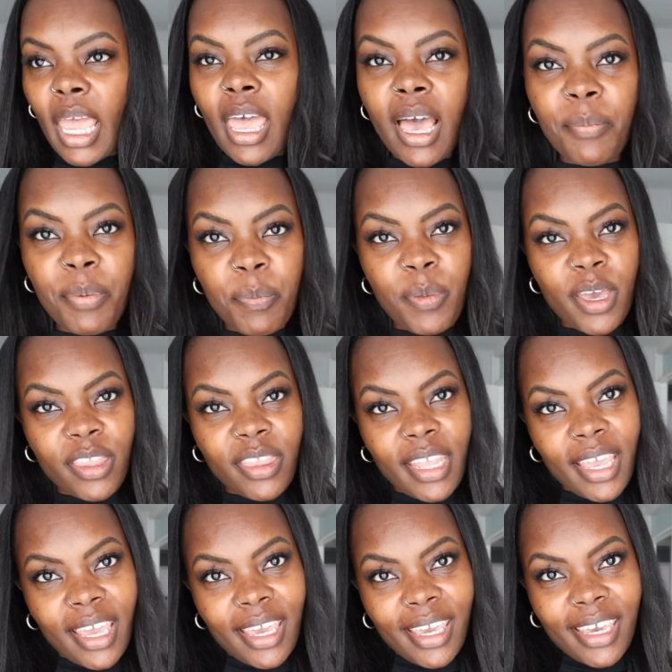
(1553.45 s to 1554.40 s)
Happy
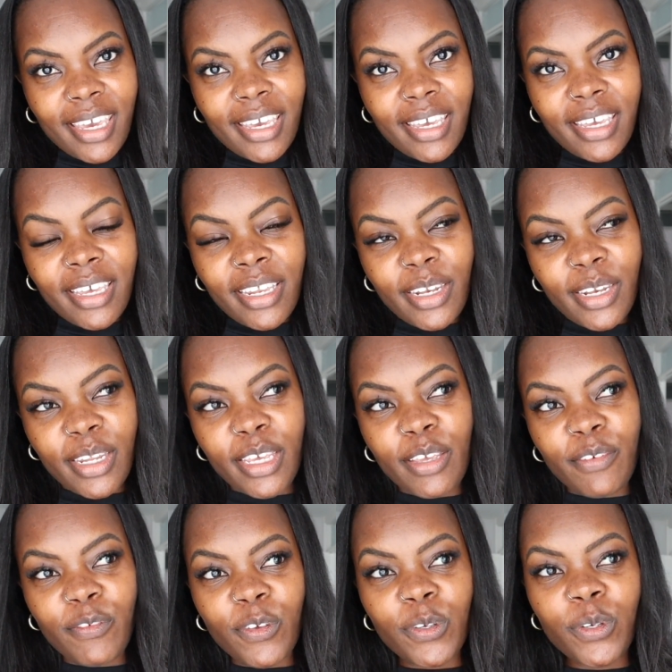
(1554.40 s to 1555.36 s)
birthday, Ian,
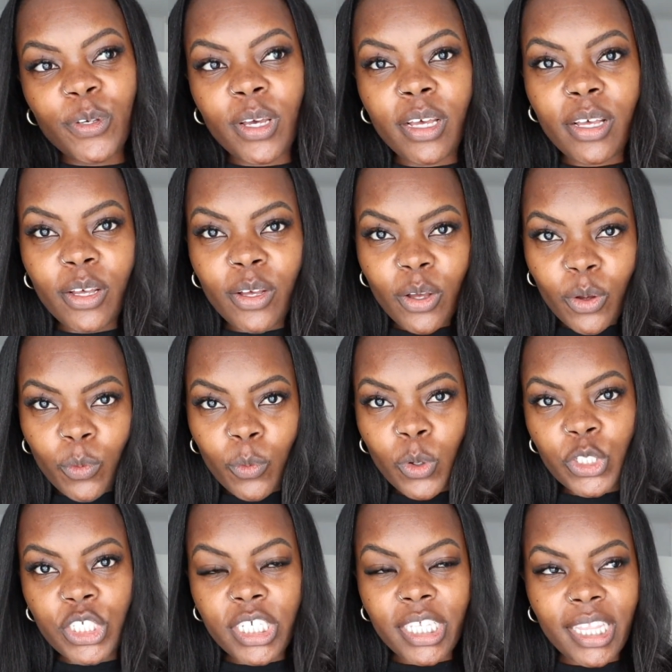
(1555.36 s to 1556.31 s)
if you are
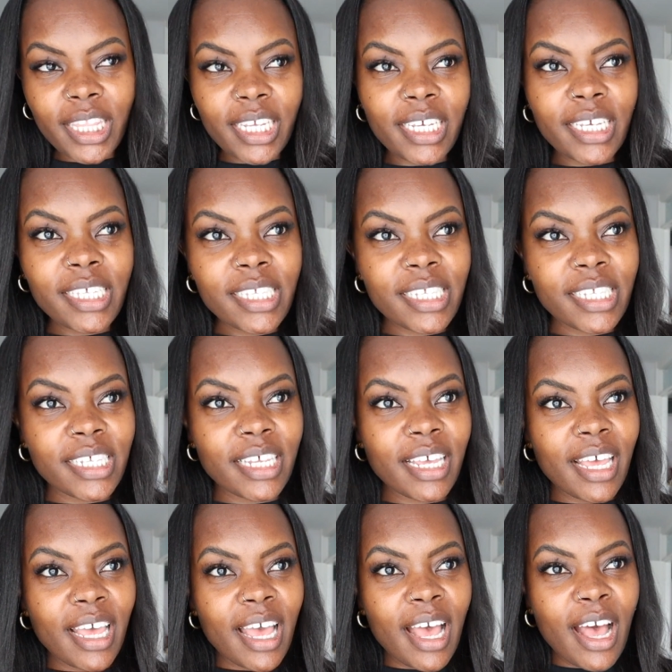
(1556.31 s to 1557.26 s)
watching this.
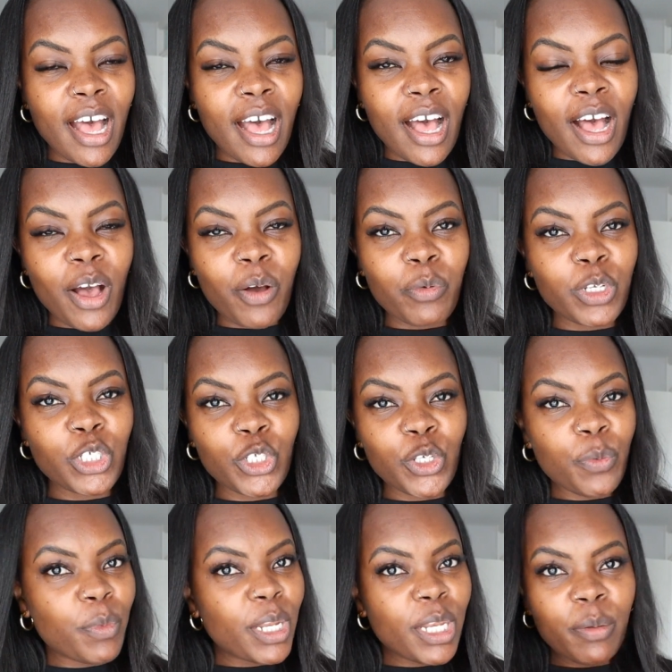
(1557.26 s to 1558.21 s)
I wish
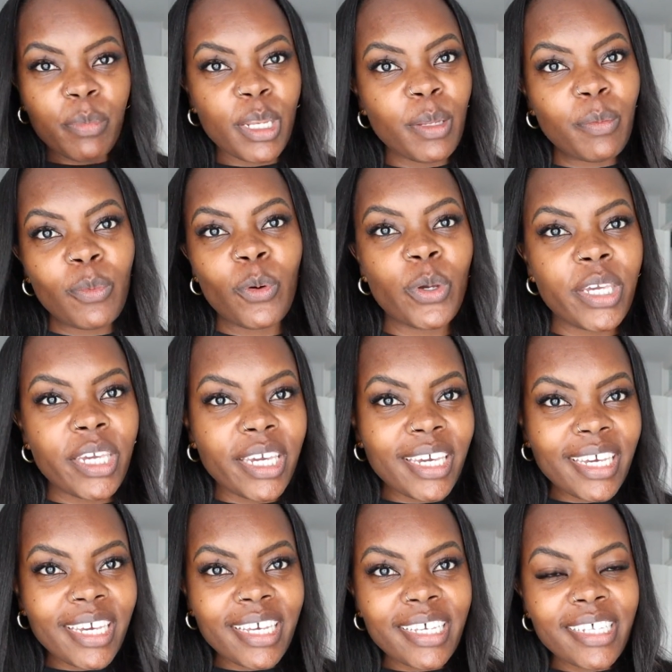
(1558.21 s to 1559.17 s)
you many, many more
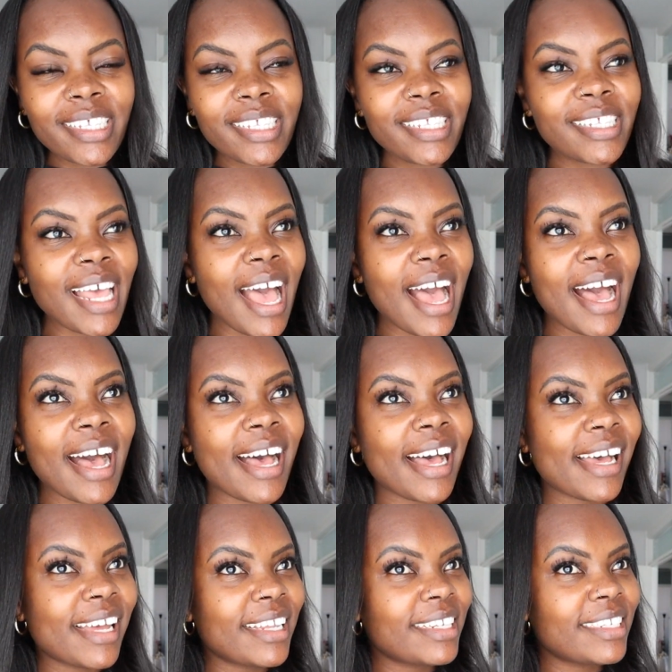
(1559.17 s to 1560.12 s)
years
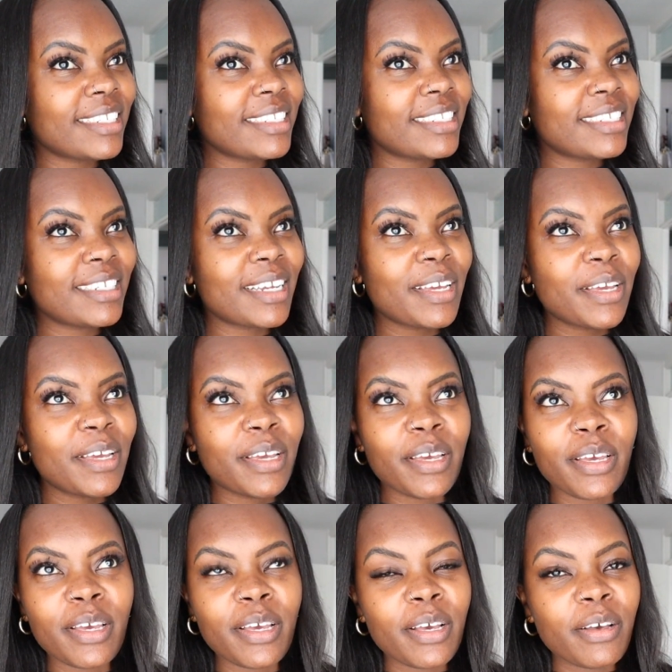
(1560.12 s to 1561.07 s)
and
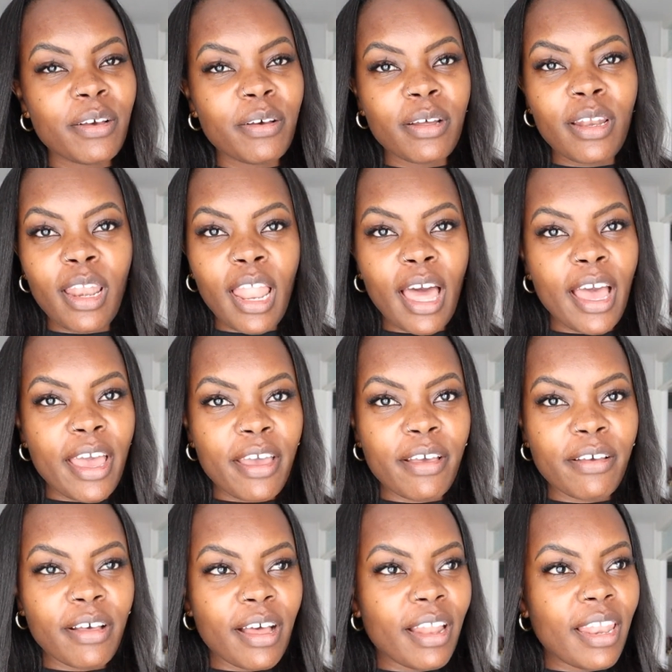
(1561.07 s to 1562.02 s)

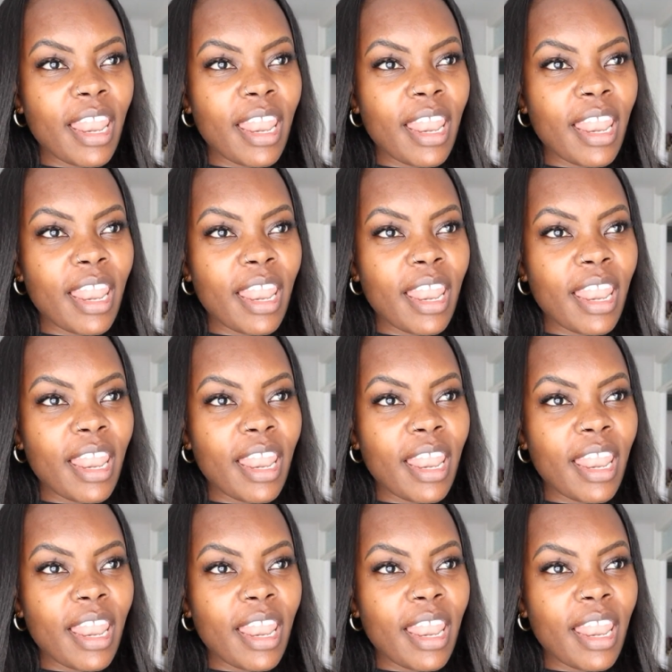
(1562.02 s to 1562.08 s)
life, a